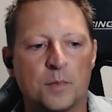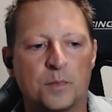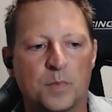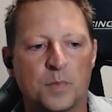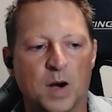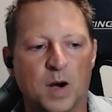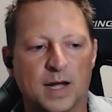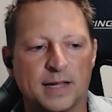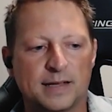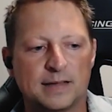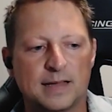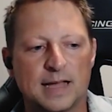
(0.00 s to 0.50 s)

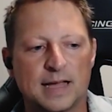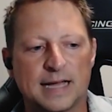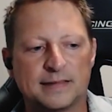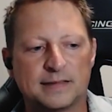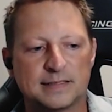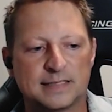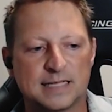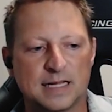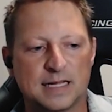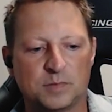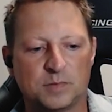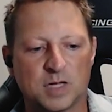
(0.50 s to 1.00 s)
But at the
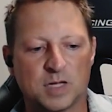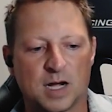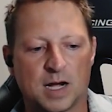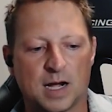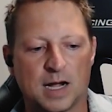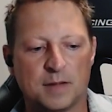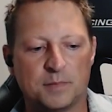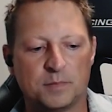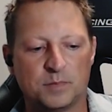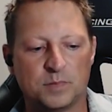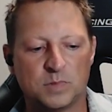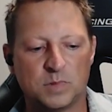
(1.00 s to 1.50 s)
same
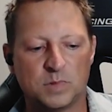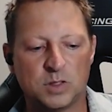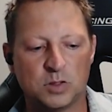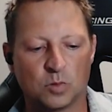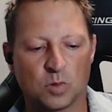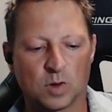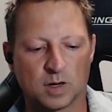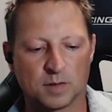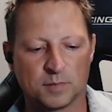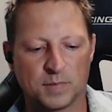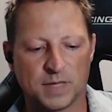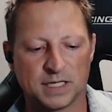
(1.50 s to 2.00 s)
time, you
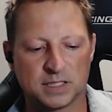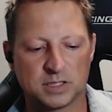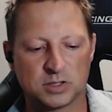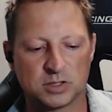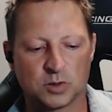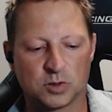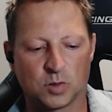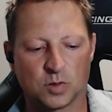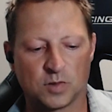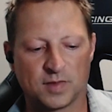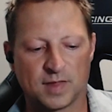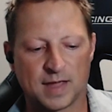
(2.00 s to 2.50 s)
want to make
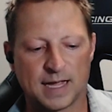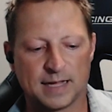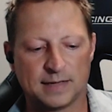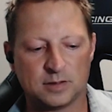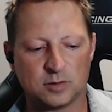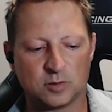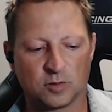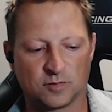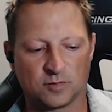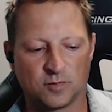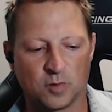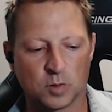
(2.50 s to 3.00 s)
sure
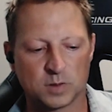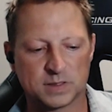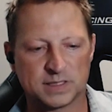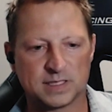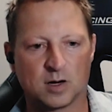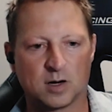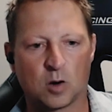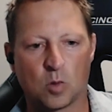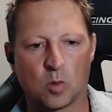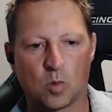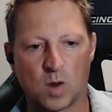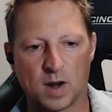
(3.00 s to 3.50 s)
that you're
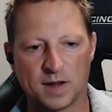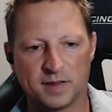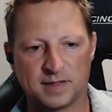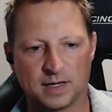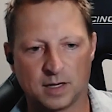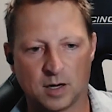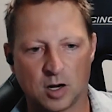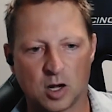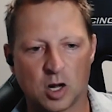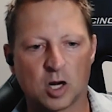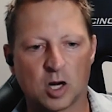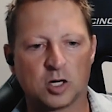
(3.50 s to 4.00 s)
focusing on one
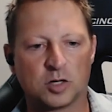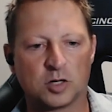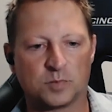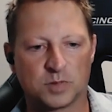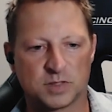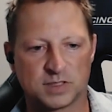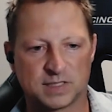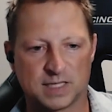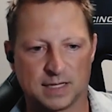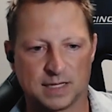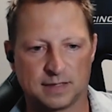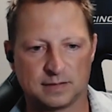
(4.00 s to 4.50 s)
thing
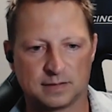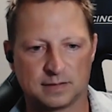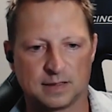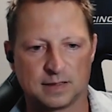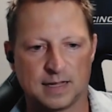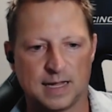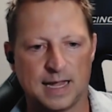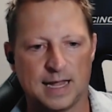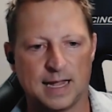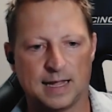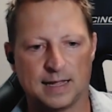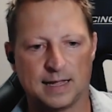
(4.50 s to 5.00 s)
100%.
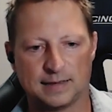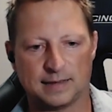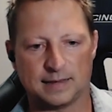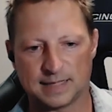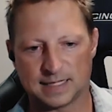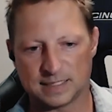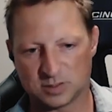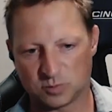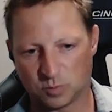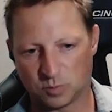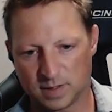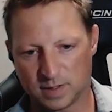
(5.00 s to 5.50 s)
And
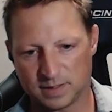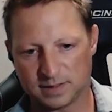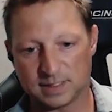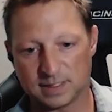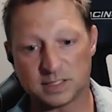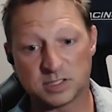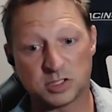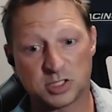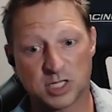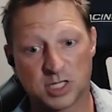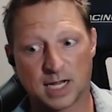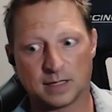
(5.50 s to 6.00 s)
that's what
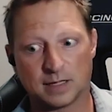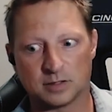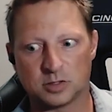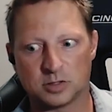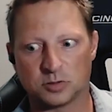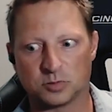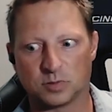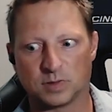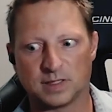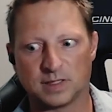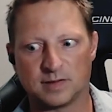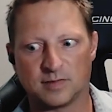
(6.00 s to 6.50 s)
this
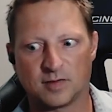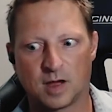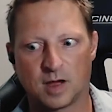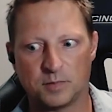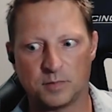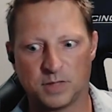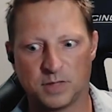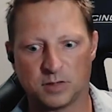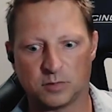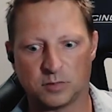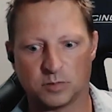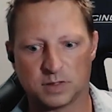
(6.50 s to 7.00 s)
challenge really
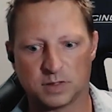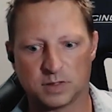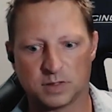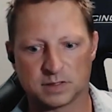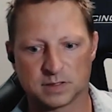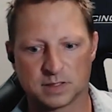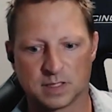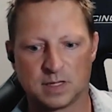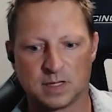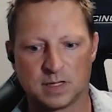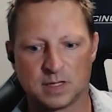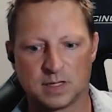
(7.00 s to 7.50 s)
taught me was